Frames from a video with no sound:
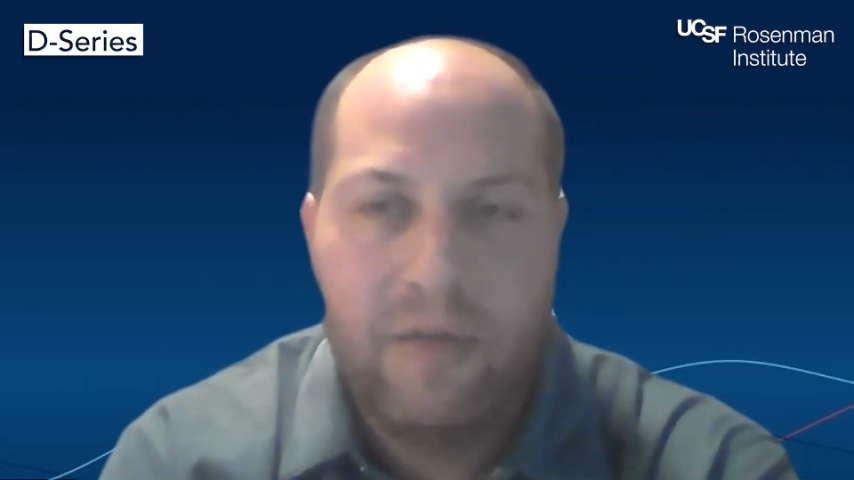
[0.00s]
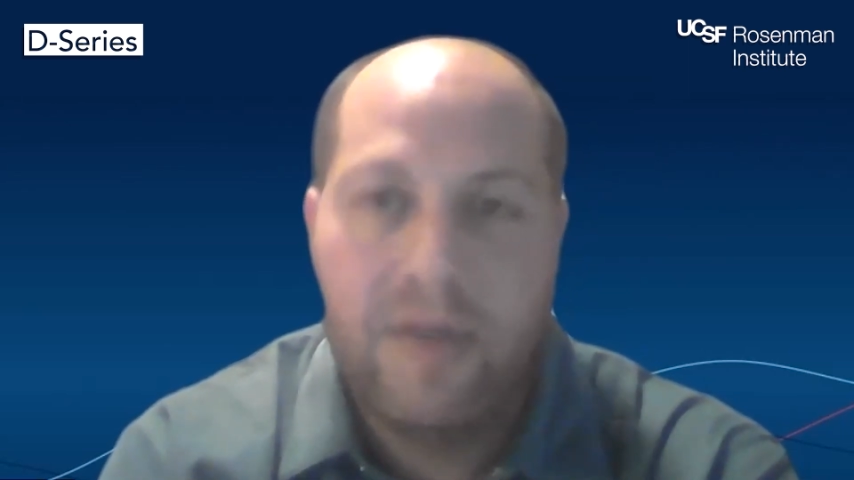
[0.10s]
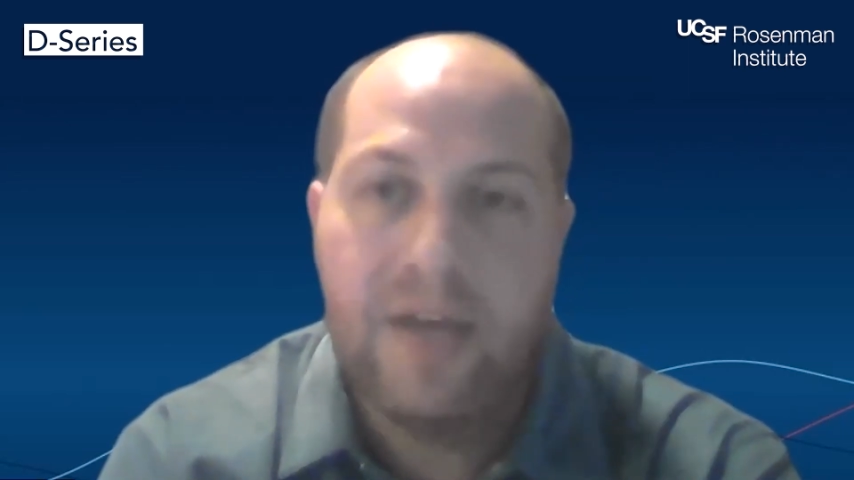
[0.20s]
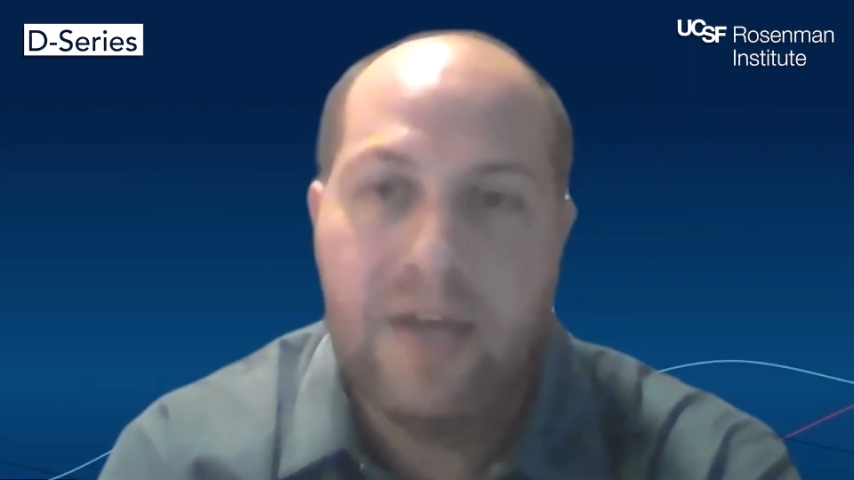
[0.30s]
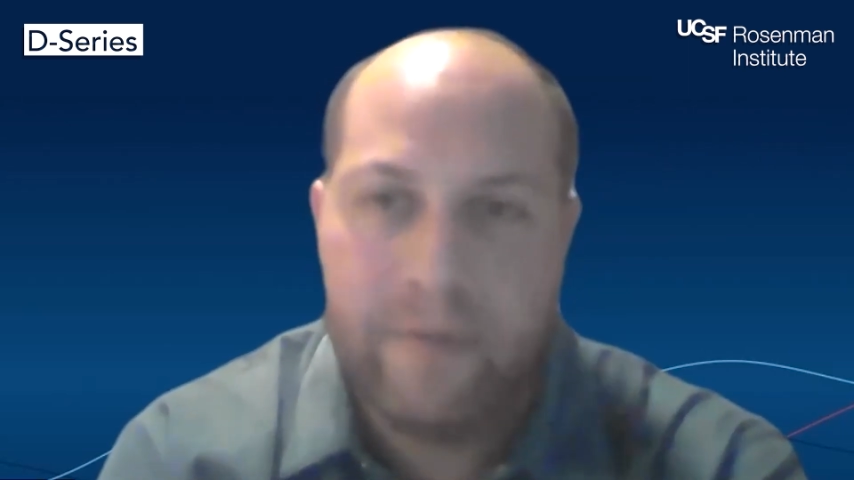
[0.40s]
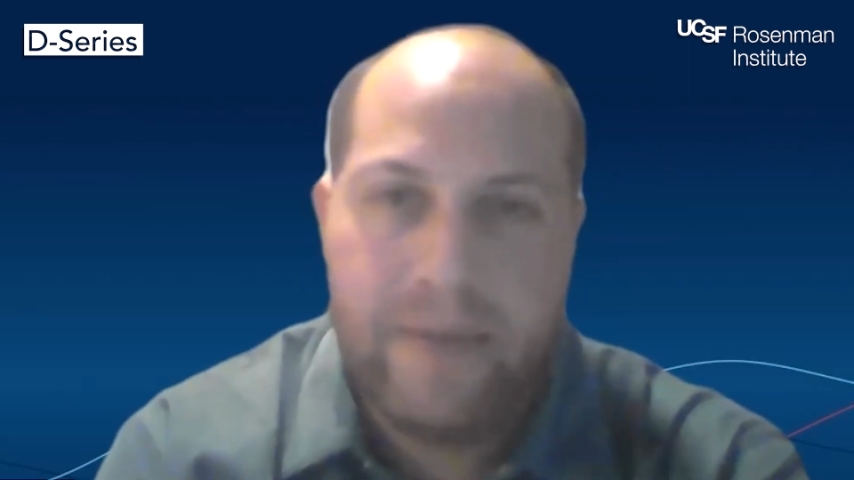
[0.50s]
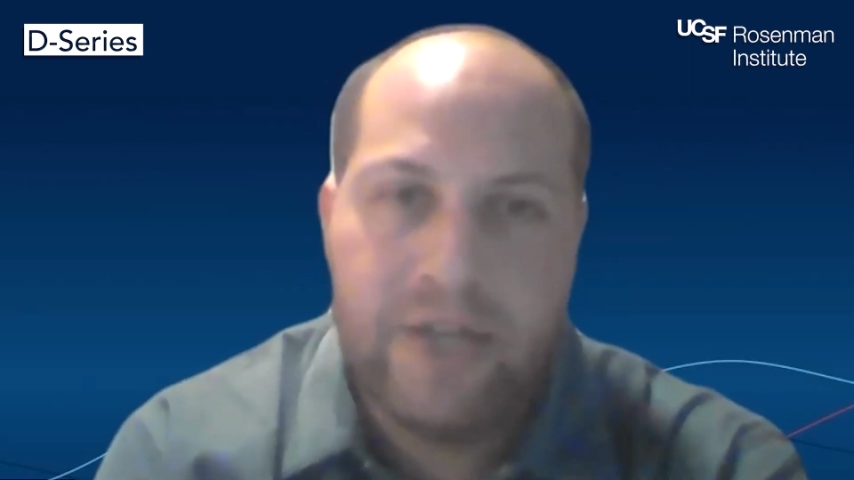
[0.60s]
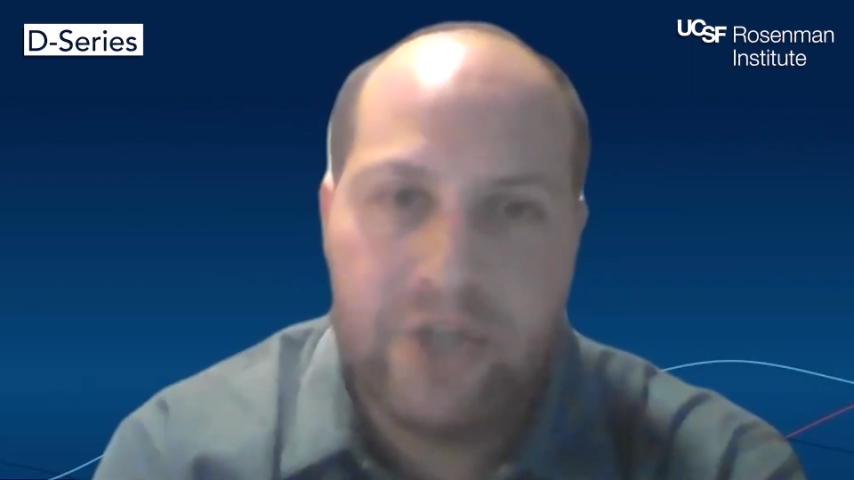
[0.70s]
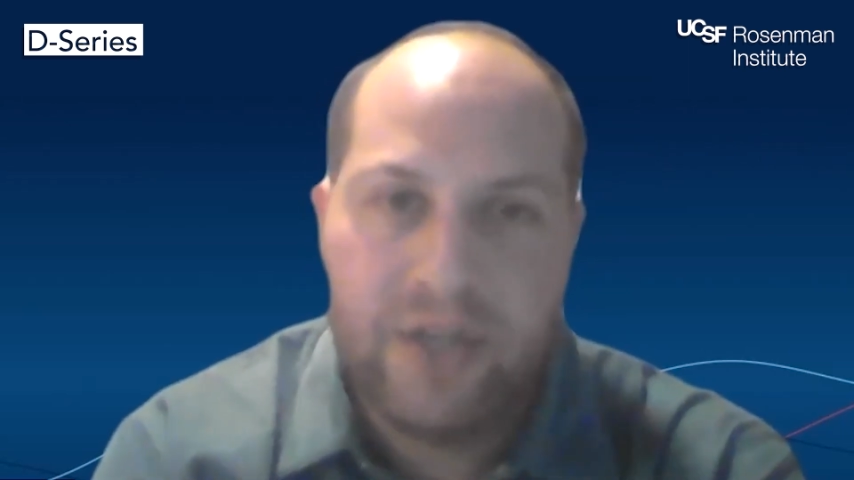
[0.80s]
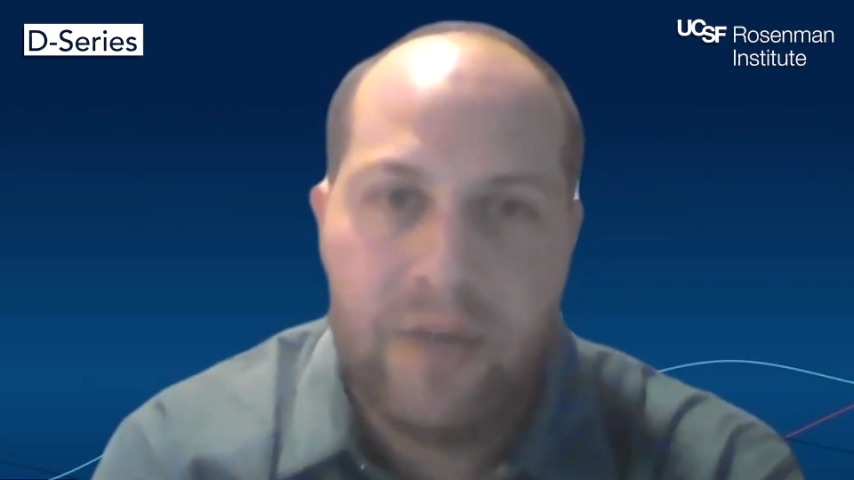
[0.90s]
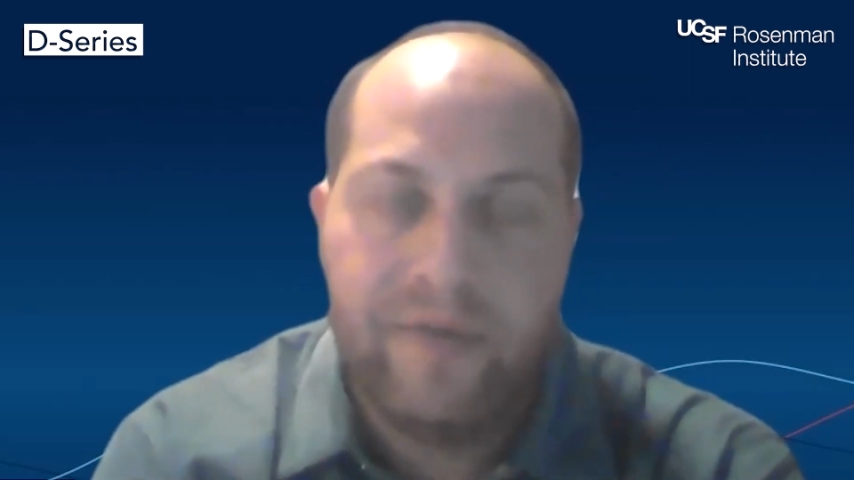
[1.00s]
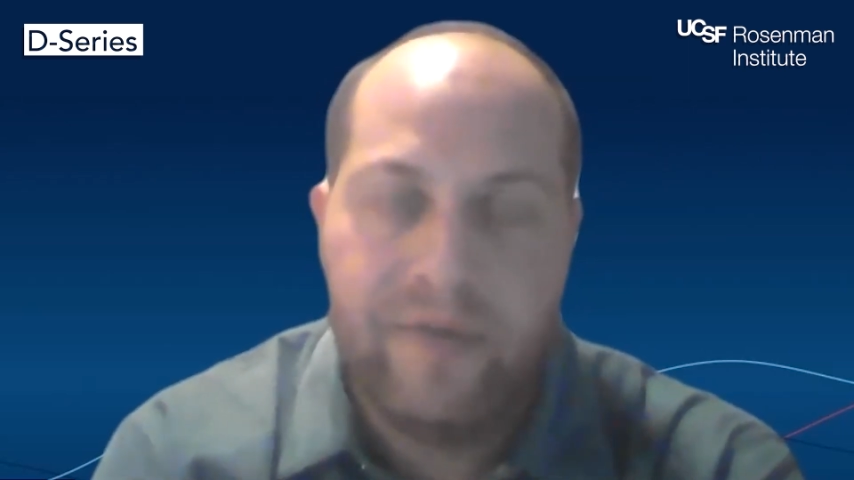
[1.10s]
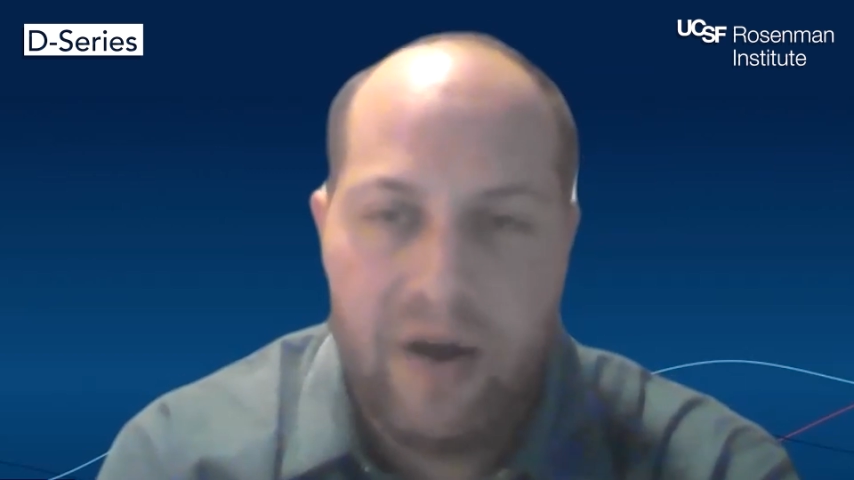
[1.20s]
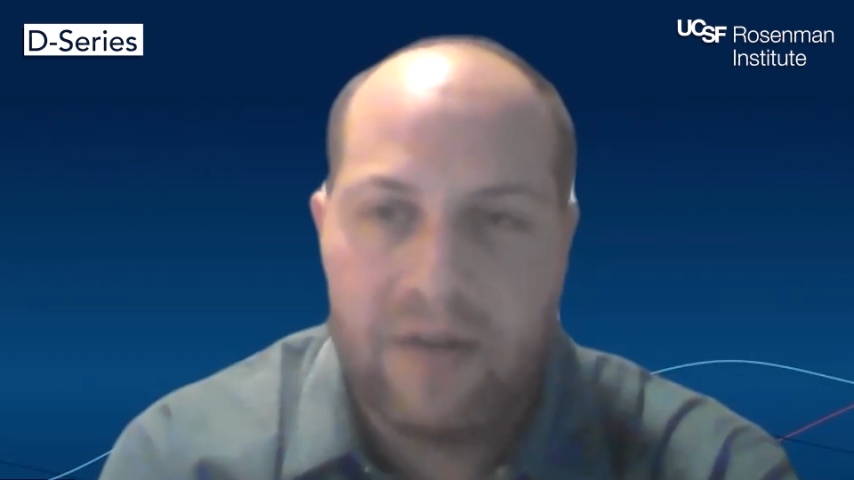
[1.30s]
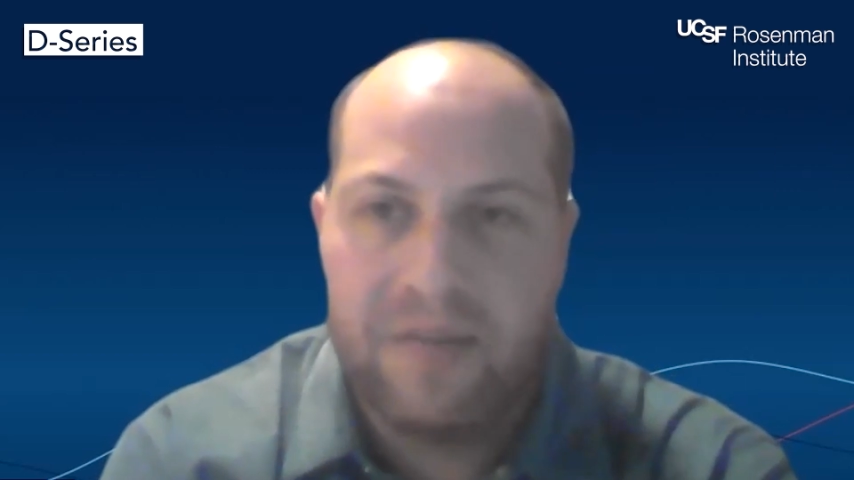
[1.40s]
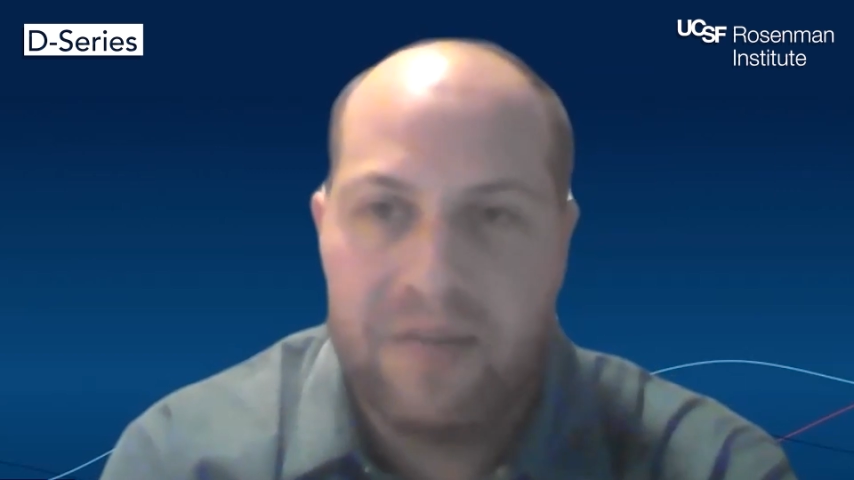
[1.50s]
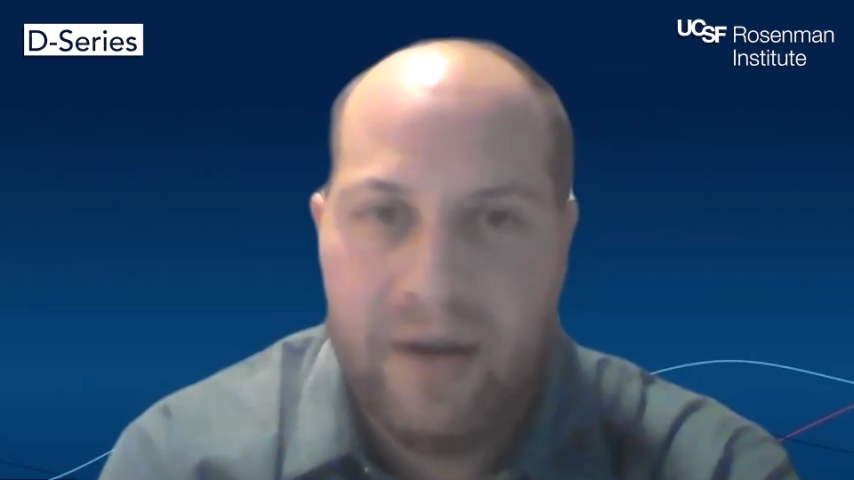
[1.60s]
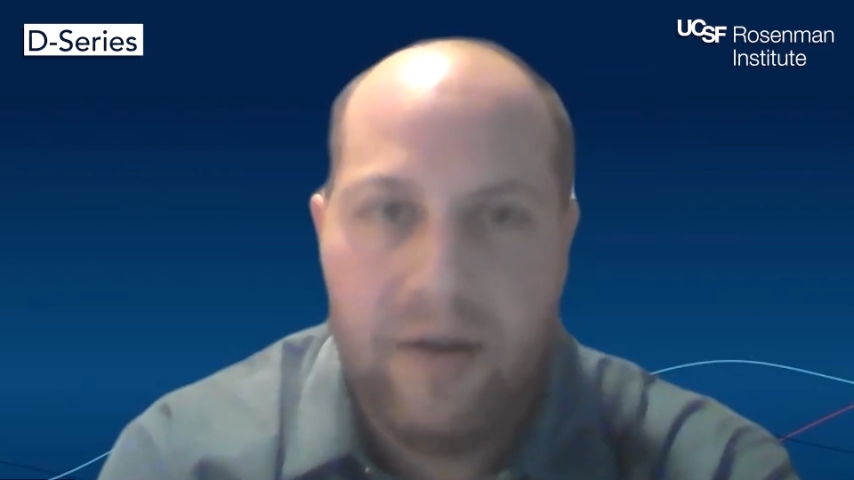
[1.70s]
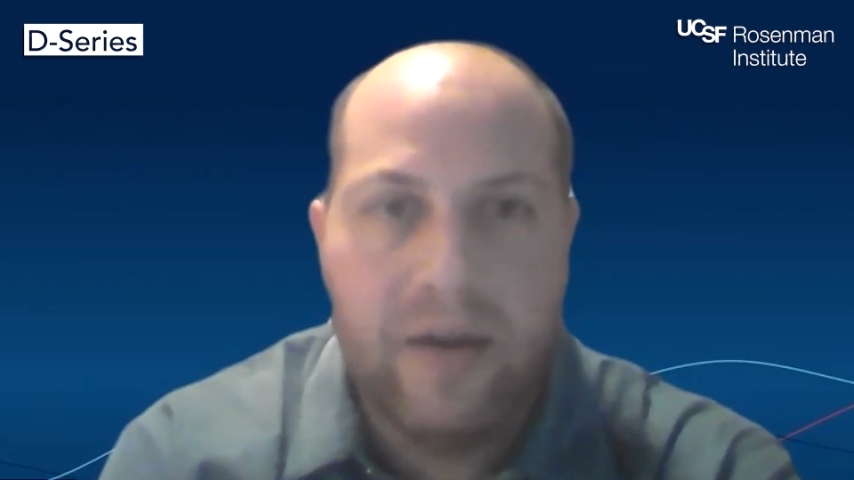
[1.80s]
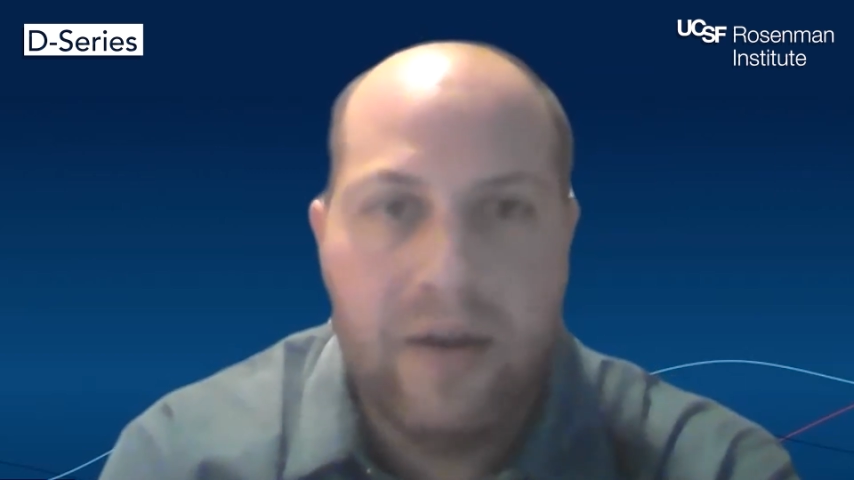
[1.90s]
the information that we've talked
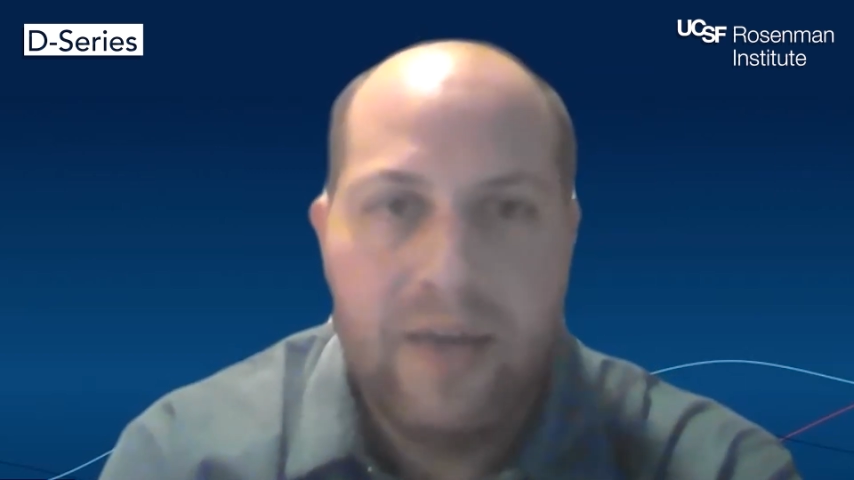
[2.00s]
about